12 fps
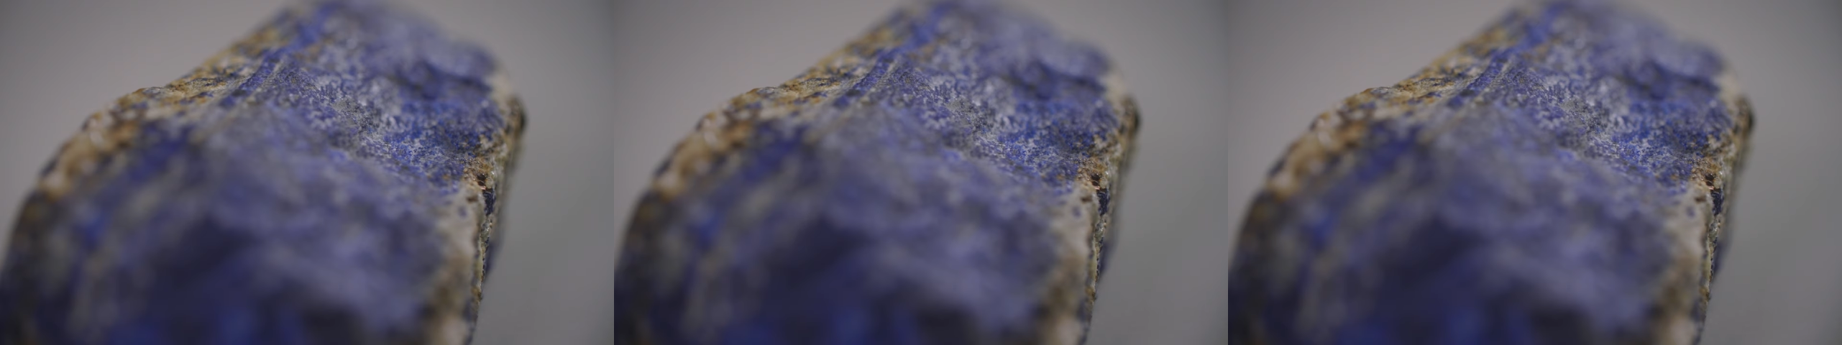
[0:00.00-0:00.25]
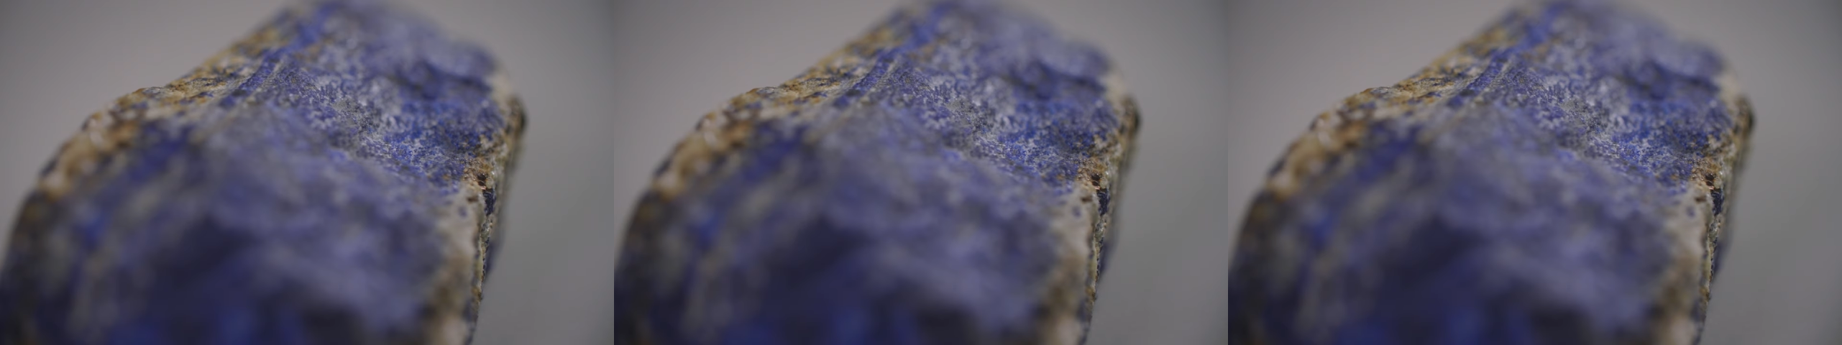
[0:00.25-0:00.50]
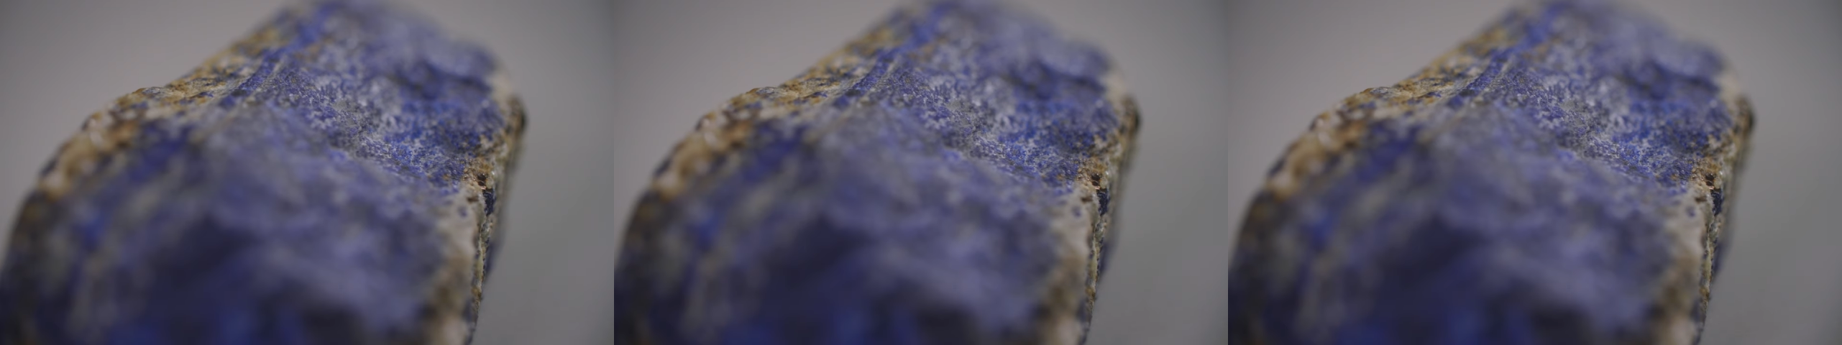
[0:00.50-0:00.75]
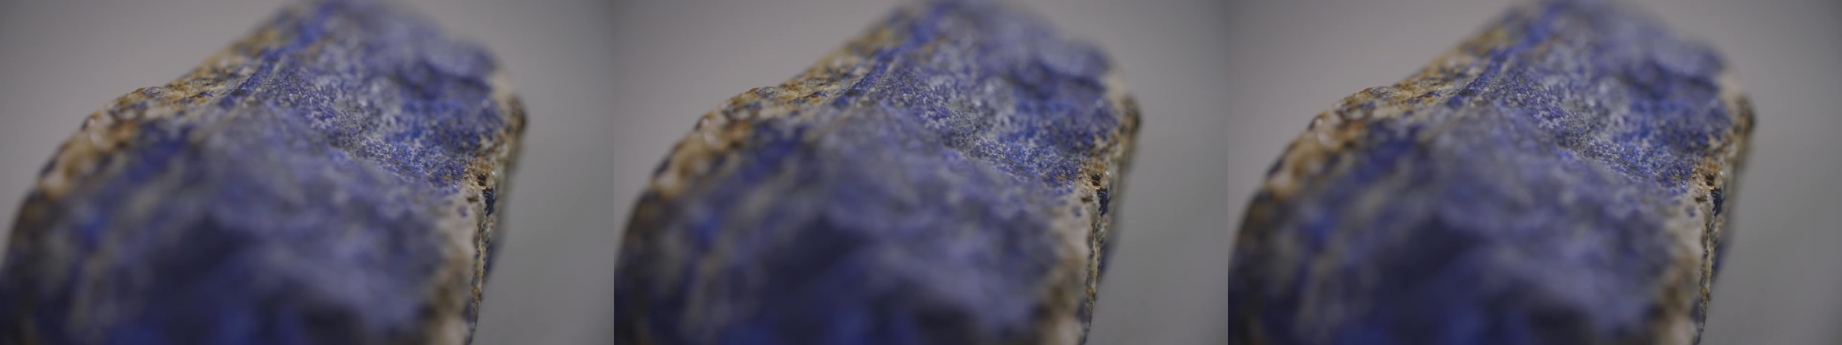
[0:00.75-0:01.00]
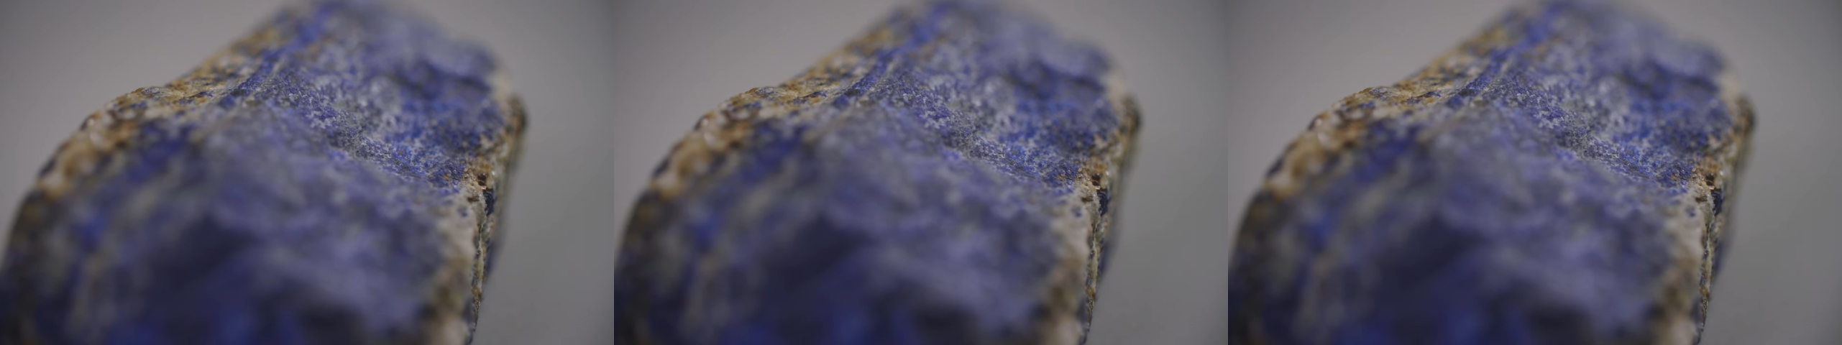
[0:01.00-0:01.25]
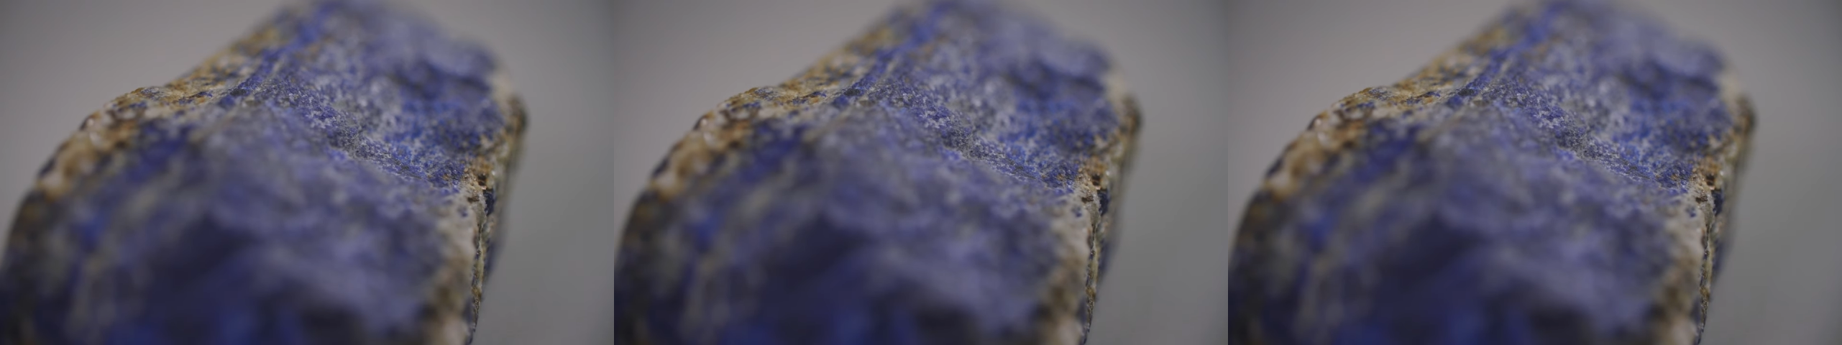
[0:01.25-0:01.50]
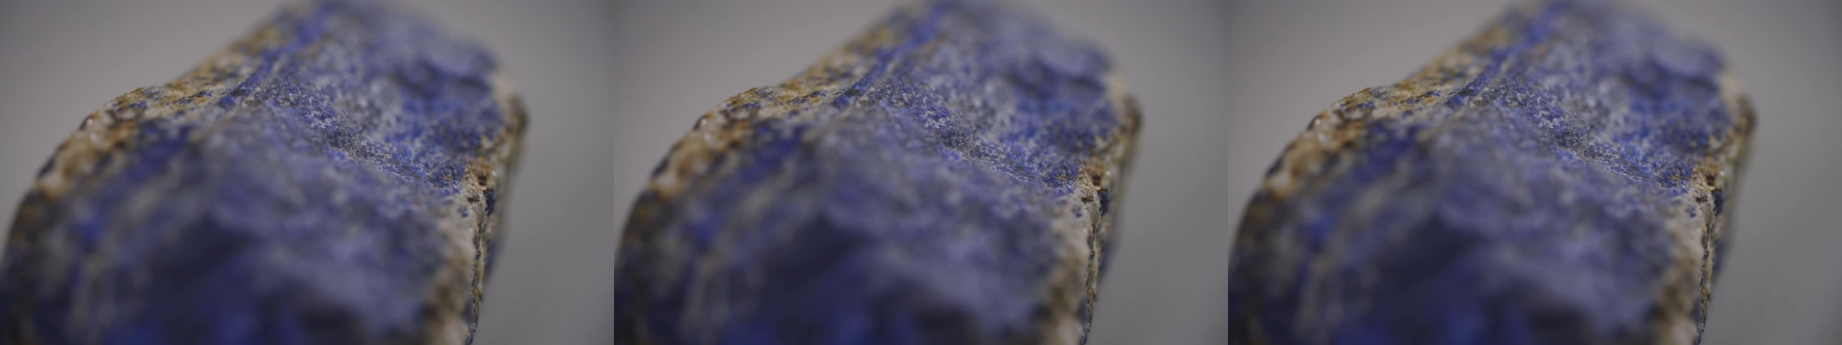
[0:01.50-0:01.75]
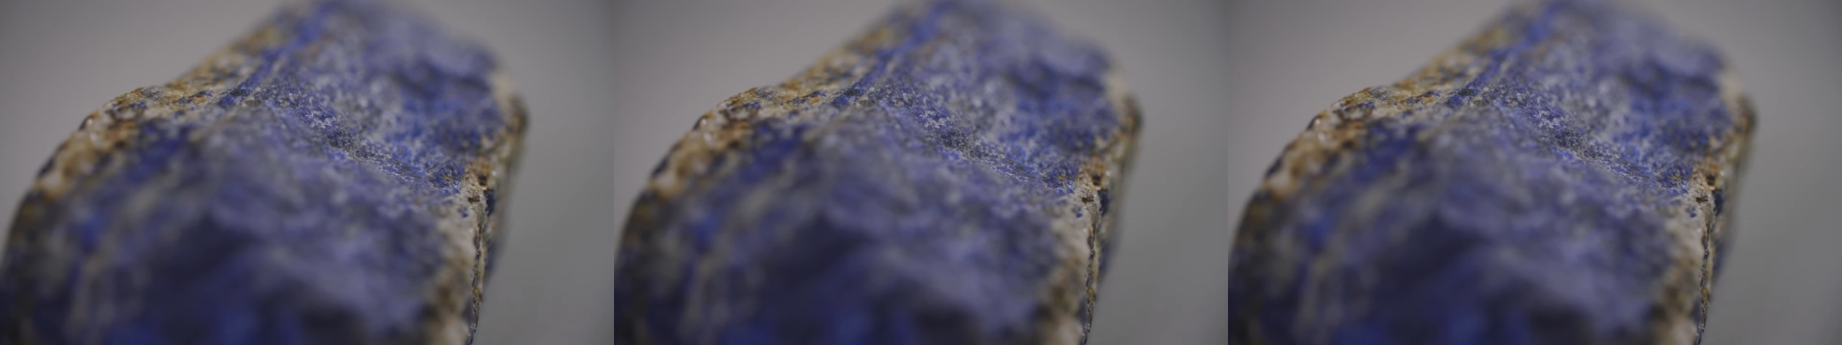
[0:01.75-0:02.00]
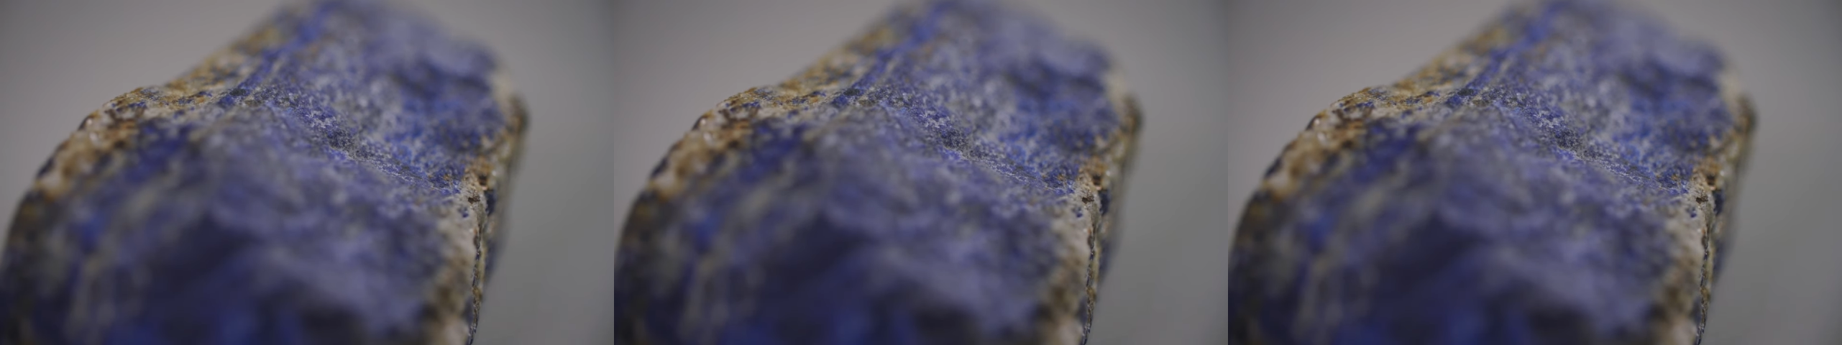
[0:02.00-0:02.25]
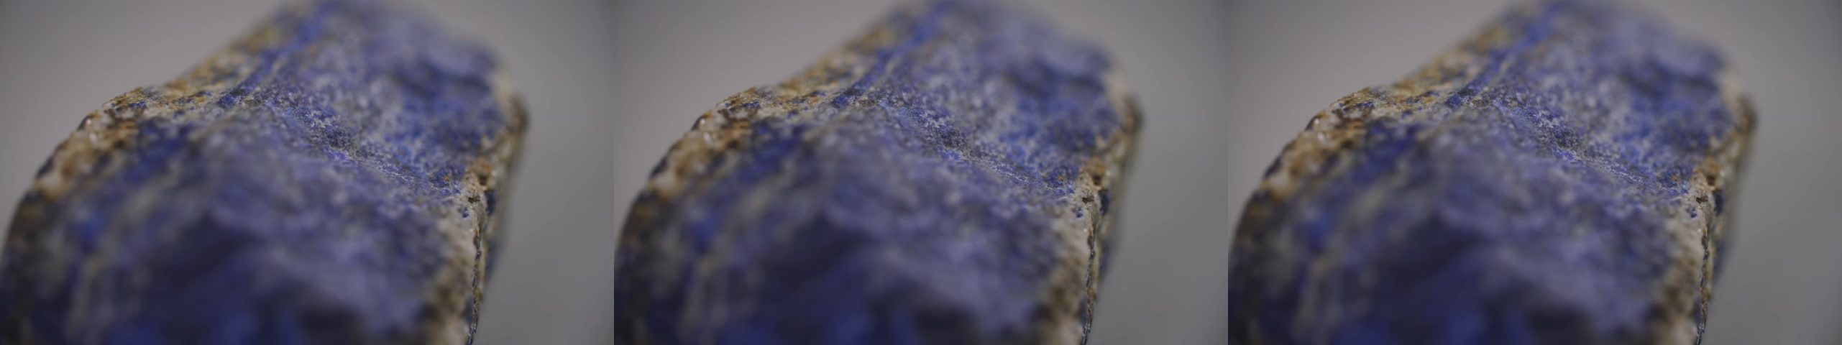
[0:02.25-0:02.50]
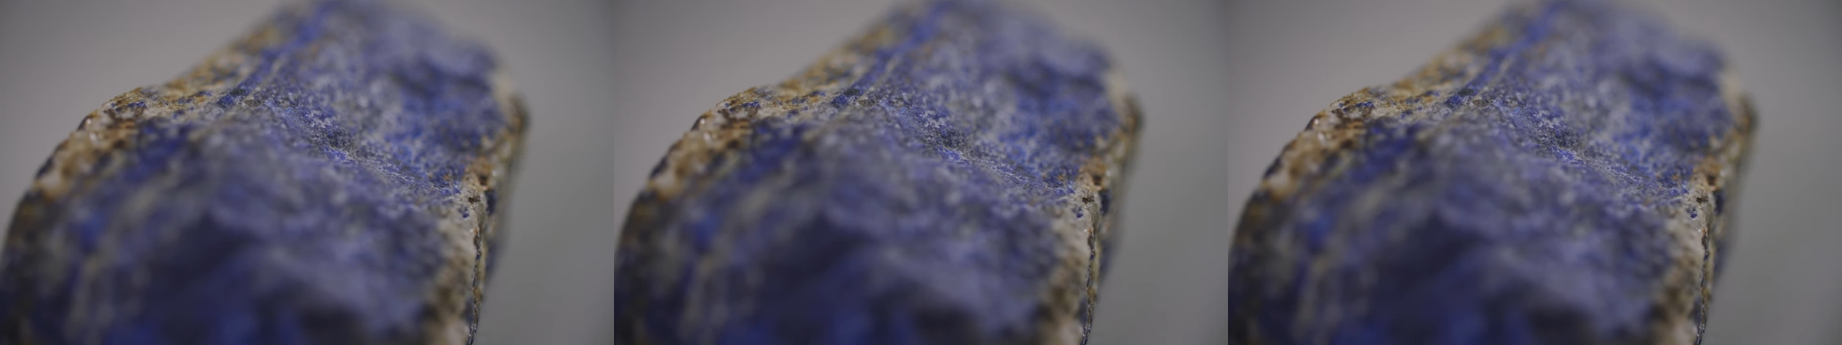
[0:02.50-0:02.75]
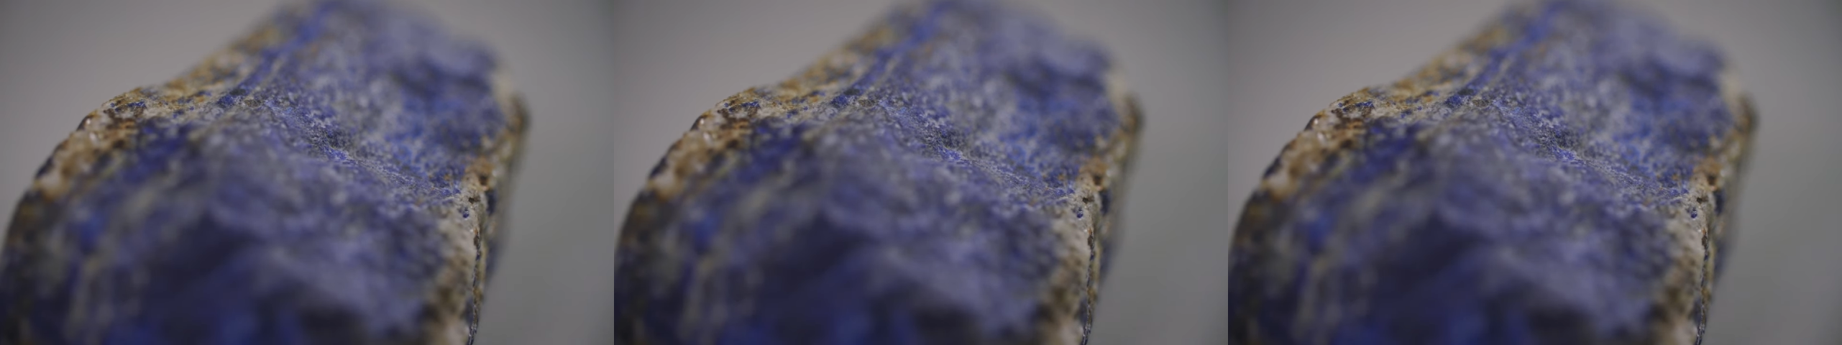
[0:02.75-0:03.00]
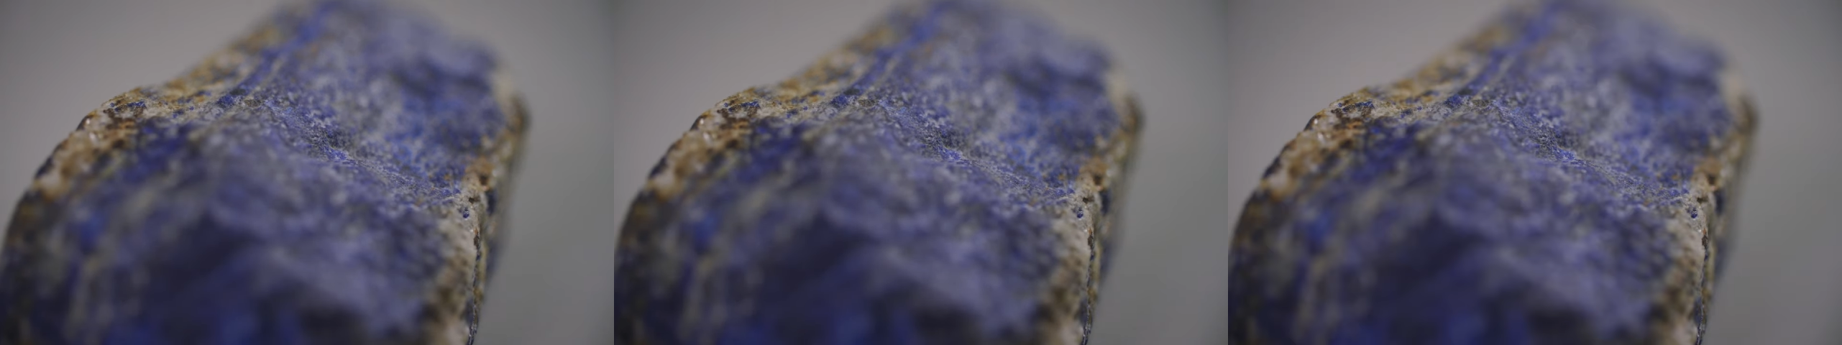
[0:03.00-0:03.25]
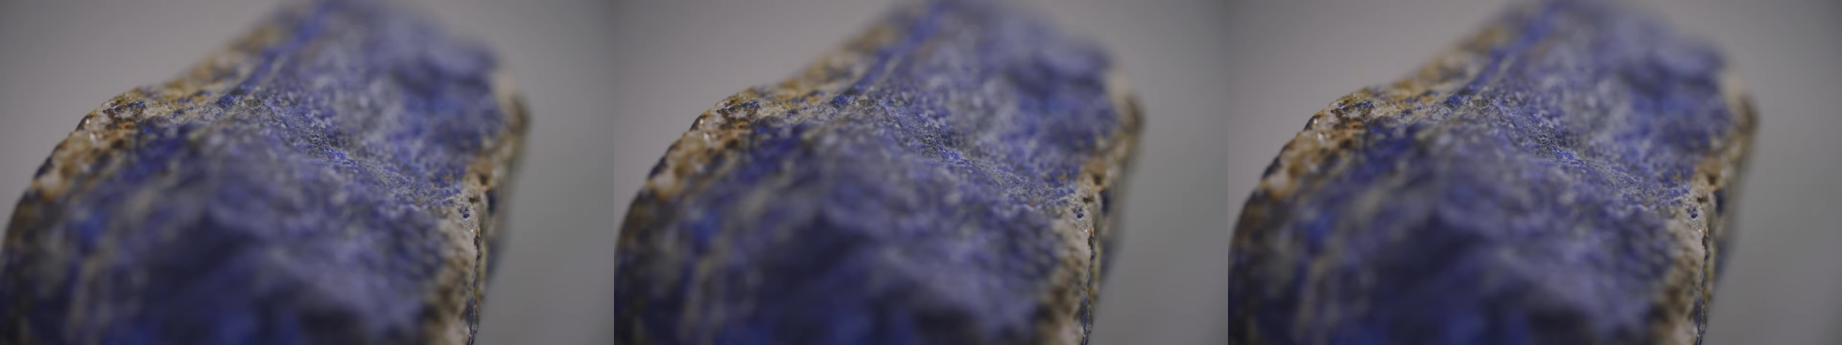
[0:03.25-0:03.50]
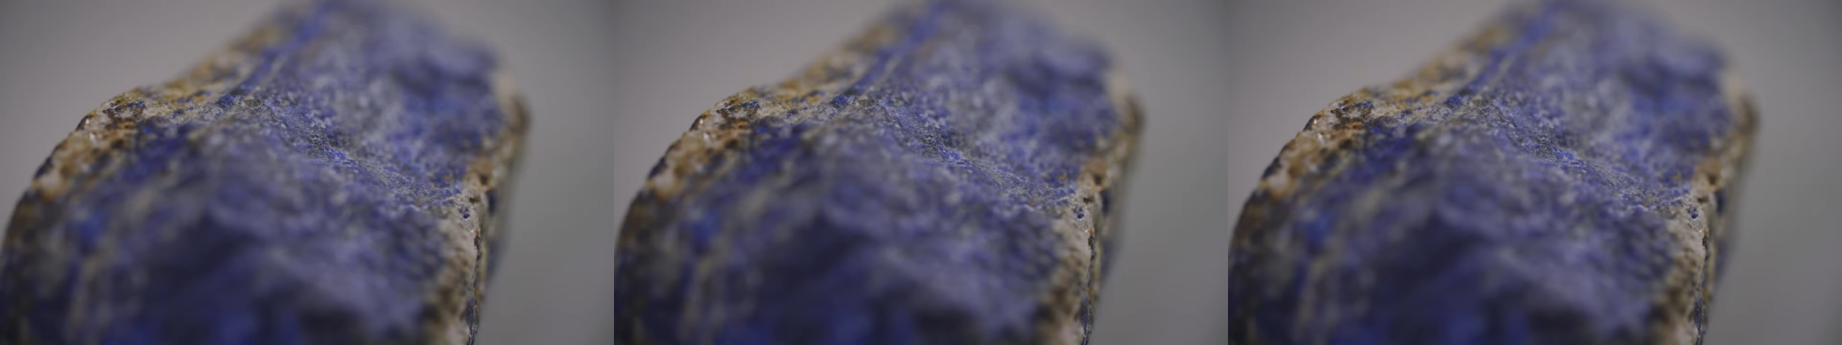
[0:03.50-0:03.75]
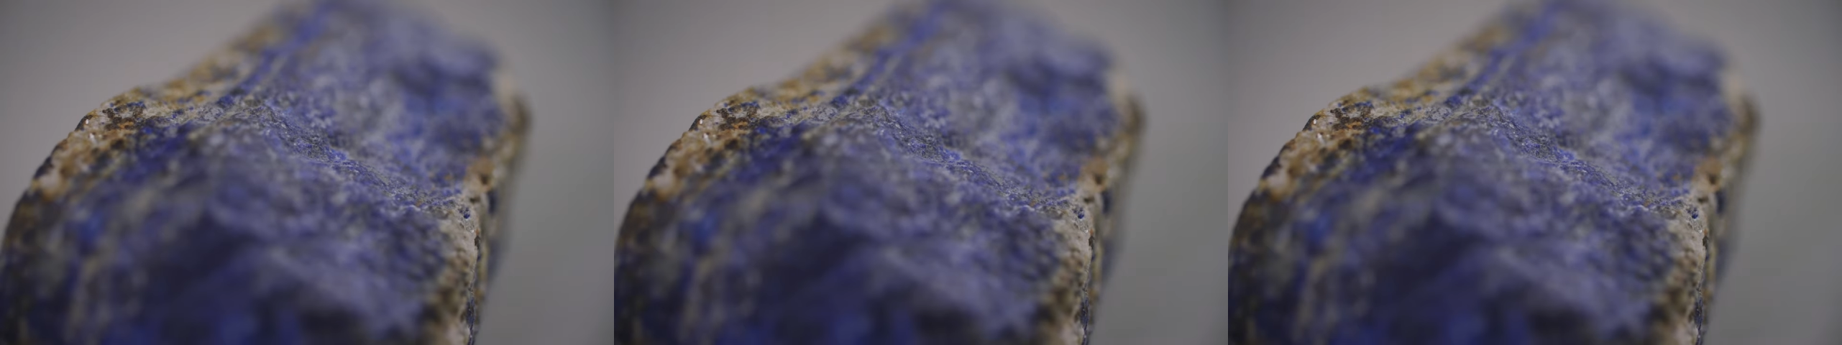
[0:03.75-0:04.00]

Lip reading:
No face is visible, so there are no lips to read.